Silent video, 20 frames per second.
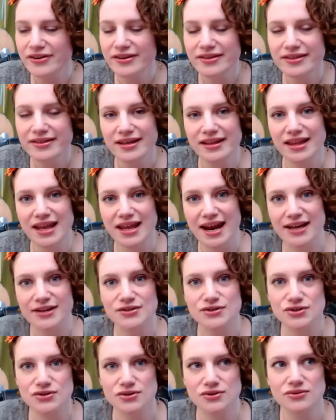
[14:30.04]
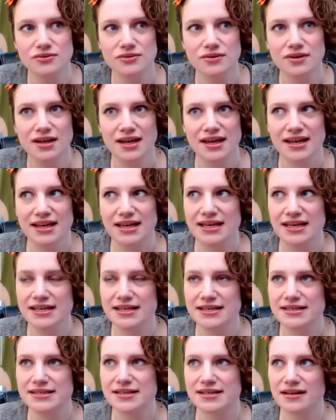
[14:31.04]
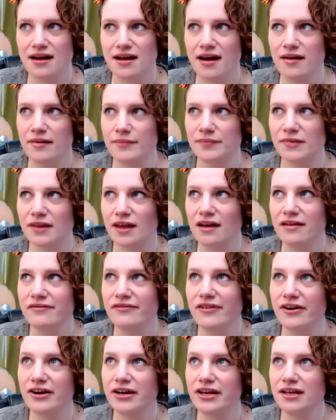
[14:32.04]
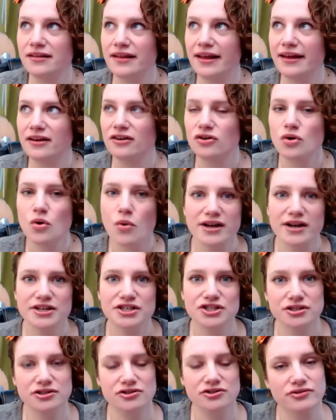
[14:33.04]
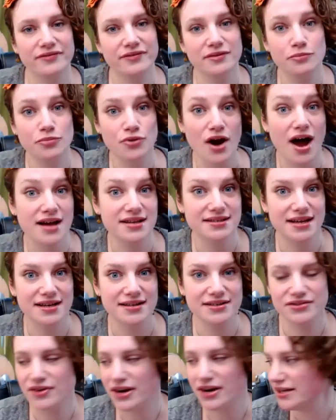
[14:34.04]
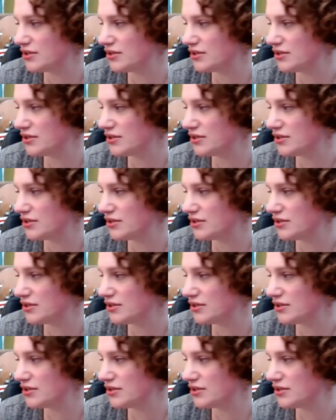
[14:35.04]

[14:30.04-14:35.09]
everything that I do is a very like question driven process,